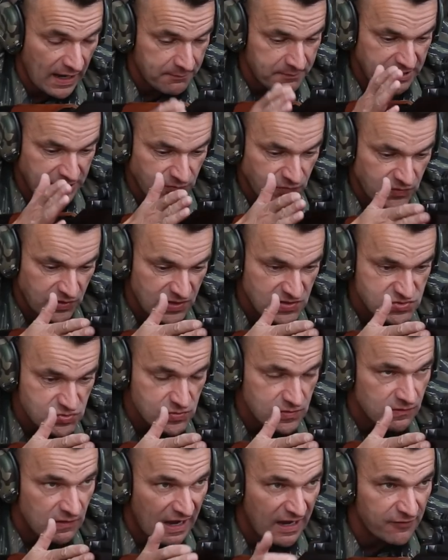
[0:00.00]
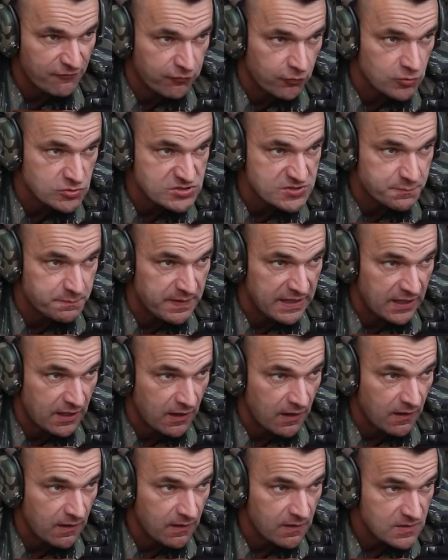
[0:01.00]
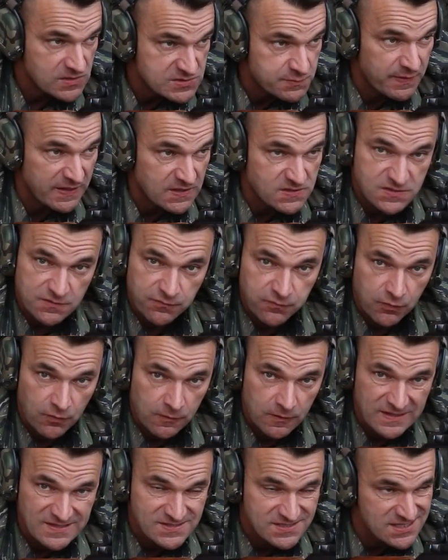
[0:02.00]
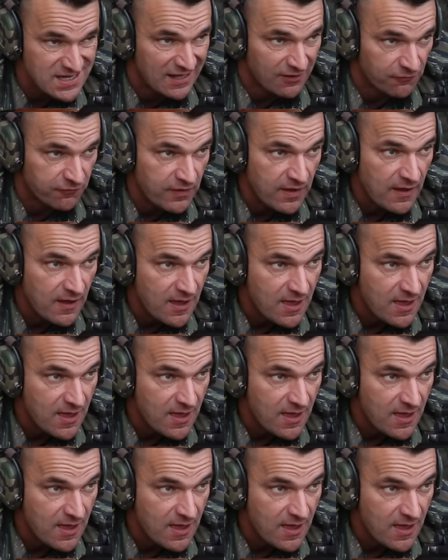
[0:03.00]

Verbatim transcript: I mean, this rifle speak, speaks for itself.